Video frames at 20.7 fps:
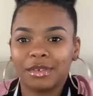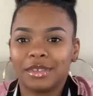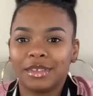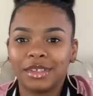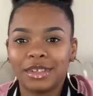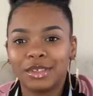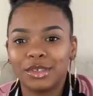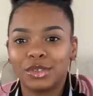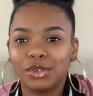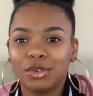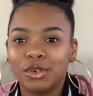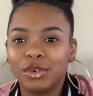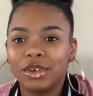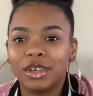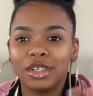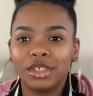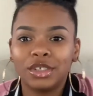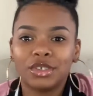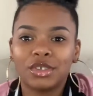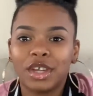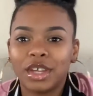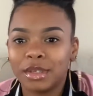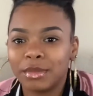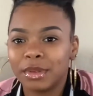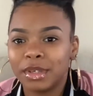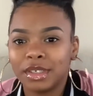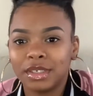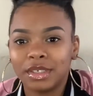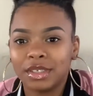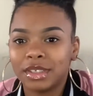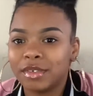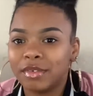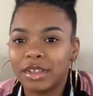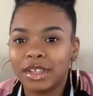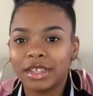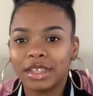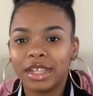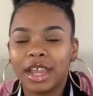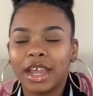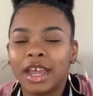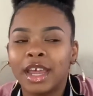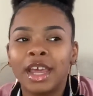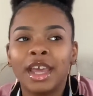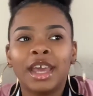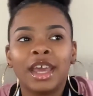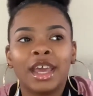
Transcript: There's noise, trash bags and stuff like that.